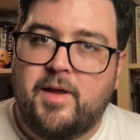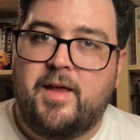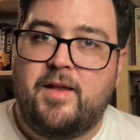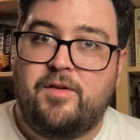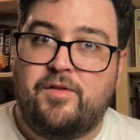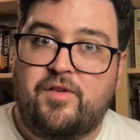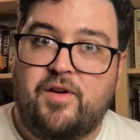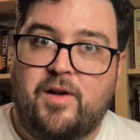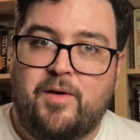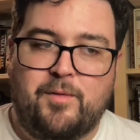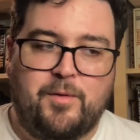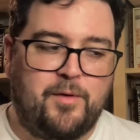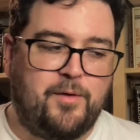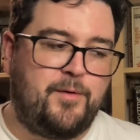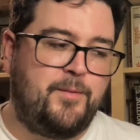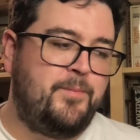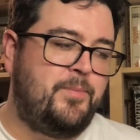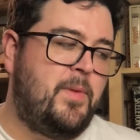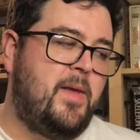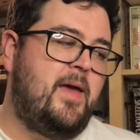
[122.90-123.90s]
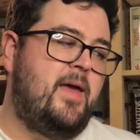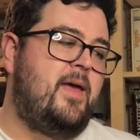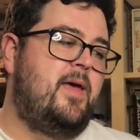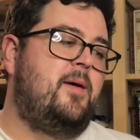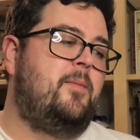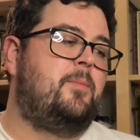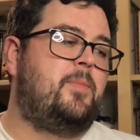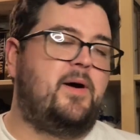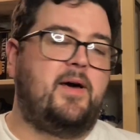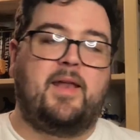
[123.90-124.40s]
in general,
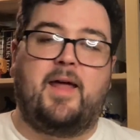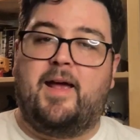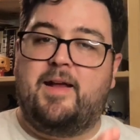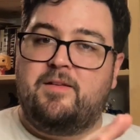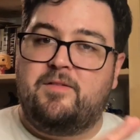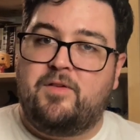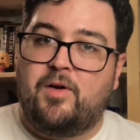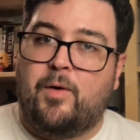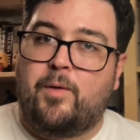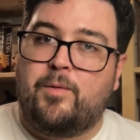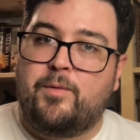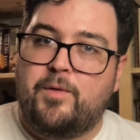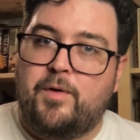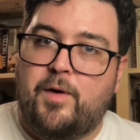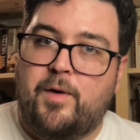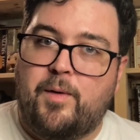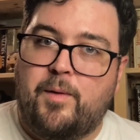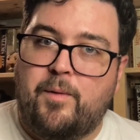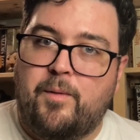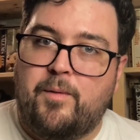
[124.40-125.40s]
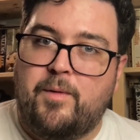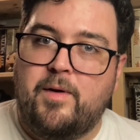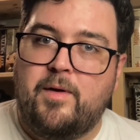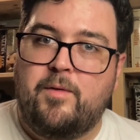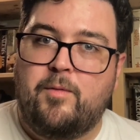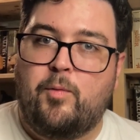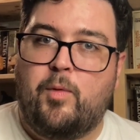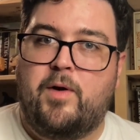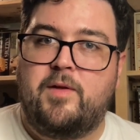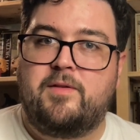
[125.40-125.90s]
but I don't know
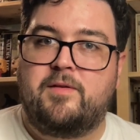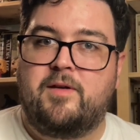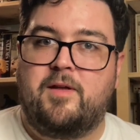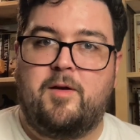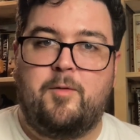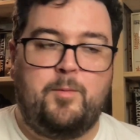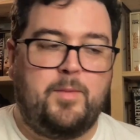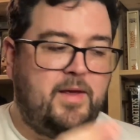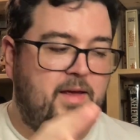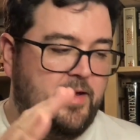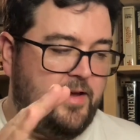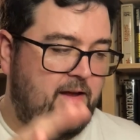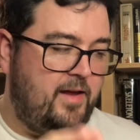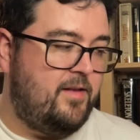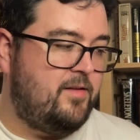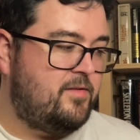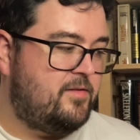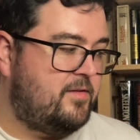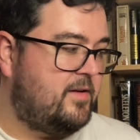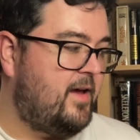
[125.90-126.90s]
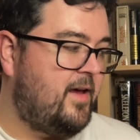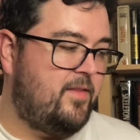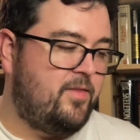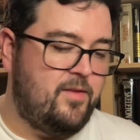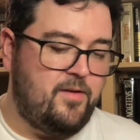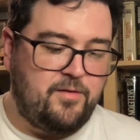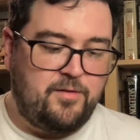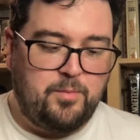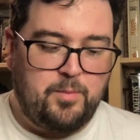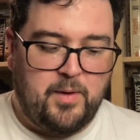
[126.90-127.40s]
what's gonna be inside
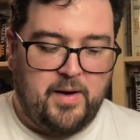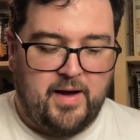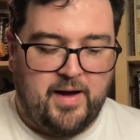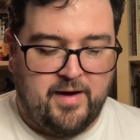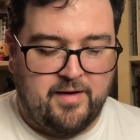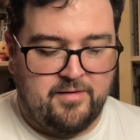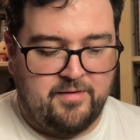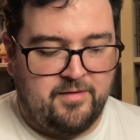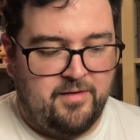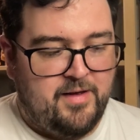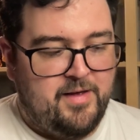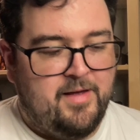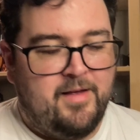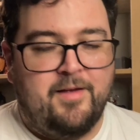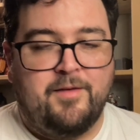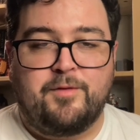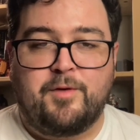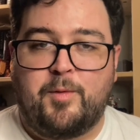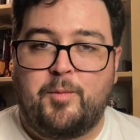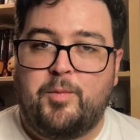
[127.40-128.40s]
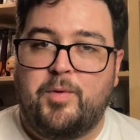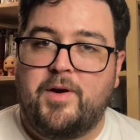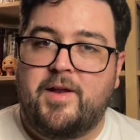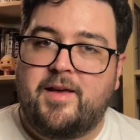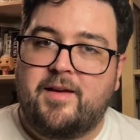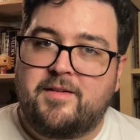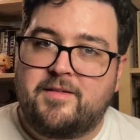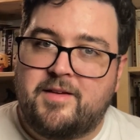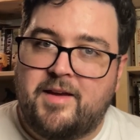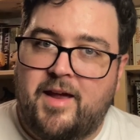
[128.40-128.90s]
this box. So I'm pretty
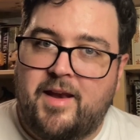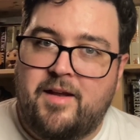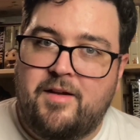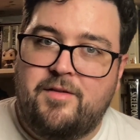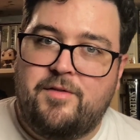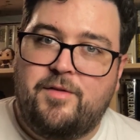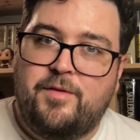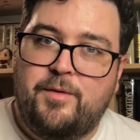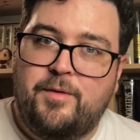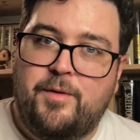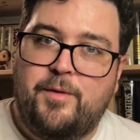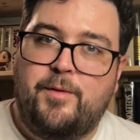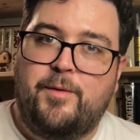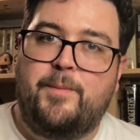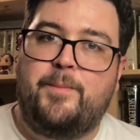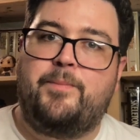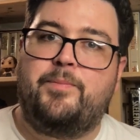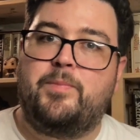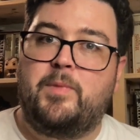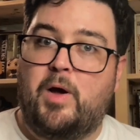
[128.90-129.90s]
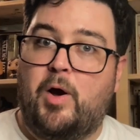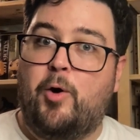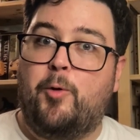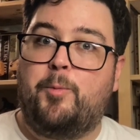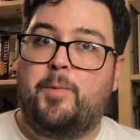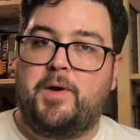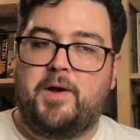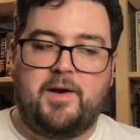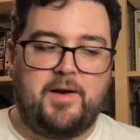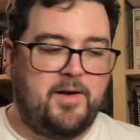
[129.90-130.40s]
excited to
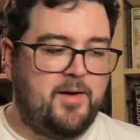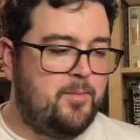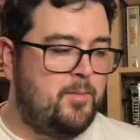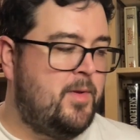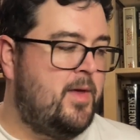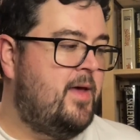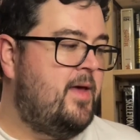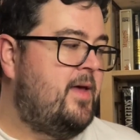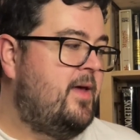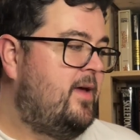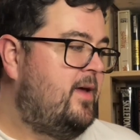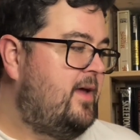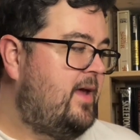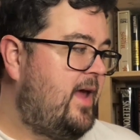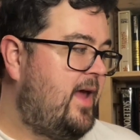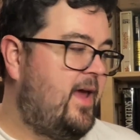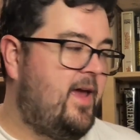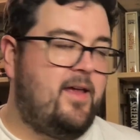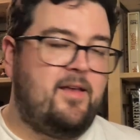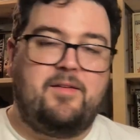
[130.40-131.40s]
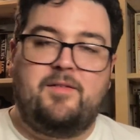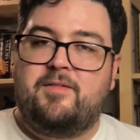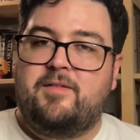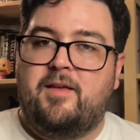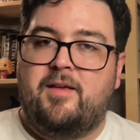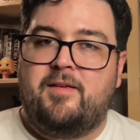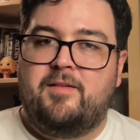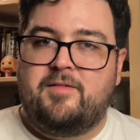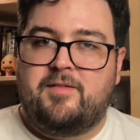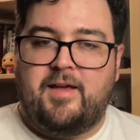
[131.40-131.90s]
open it up and
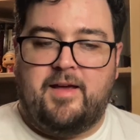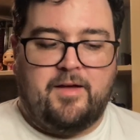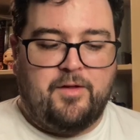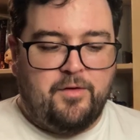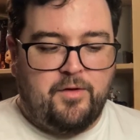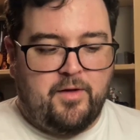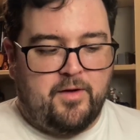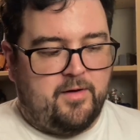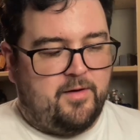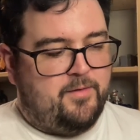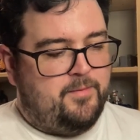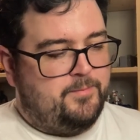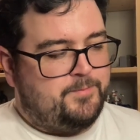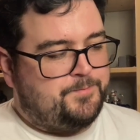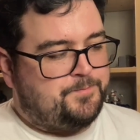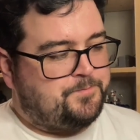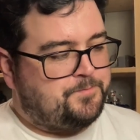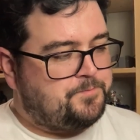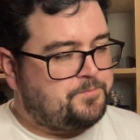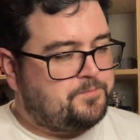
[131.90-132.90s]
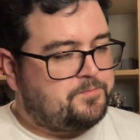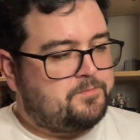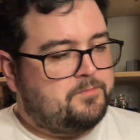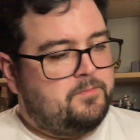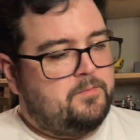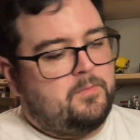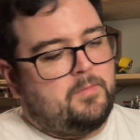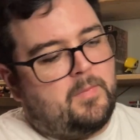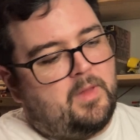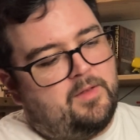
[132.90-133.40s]
take a look.
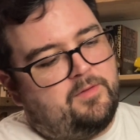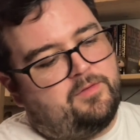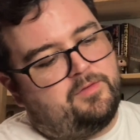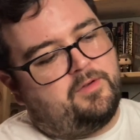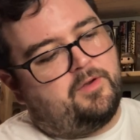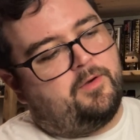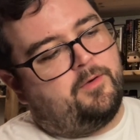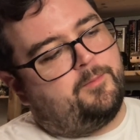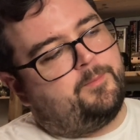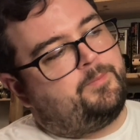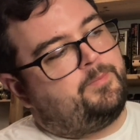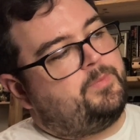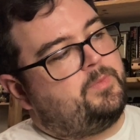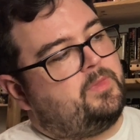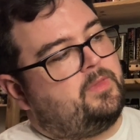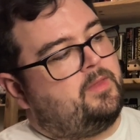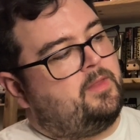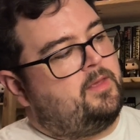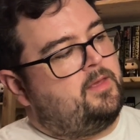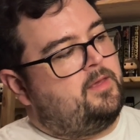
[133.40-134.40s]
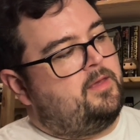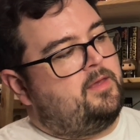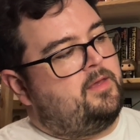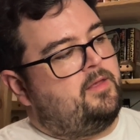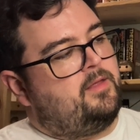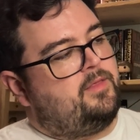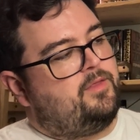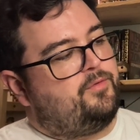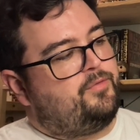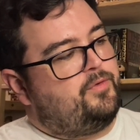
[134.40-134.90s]
So
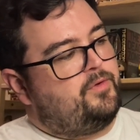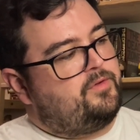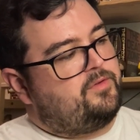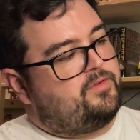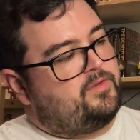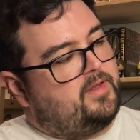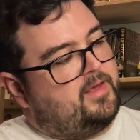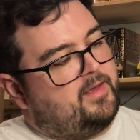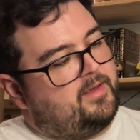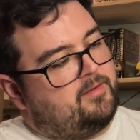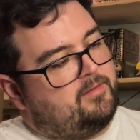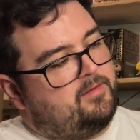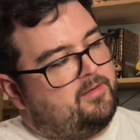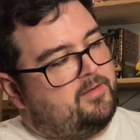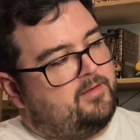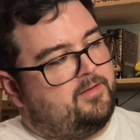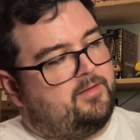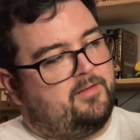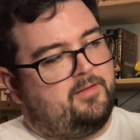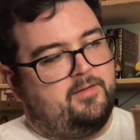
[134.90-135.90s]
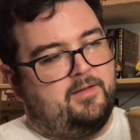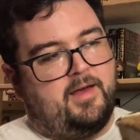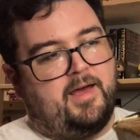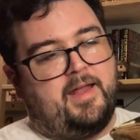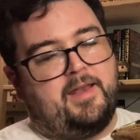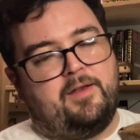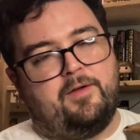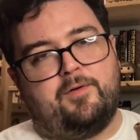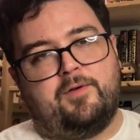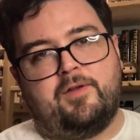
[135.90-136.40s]
the first thing I
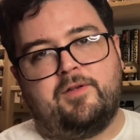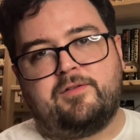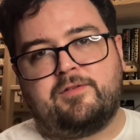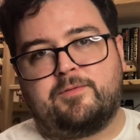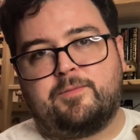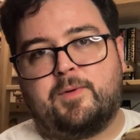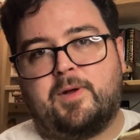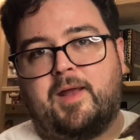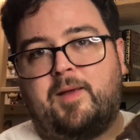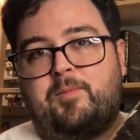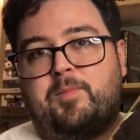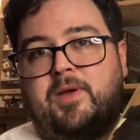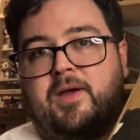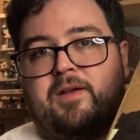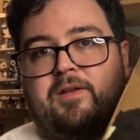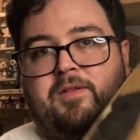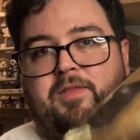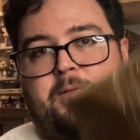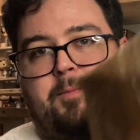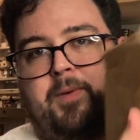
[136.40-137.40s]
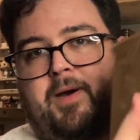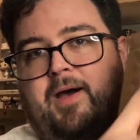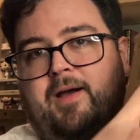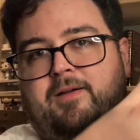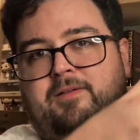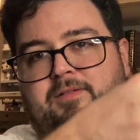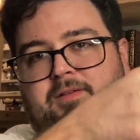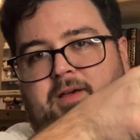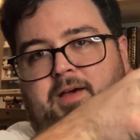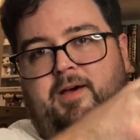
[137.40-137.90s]
noticed when I picked the
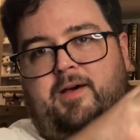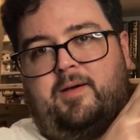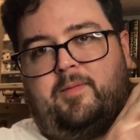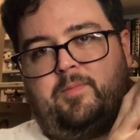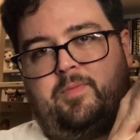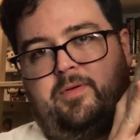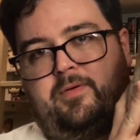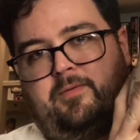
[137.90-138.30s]
box up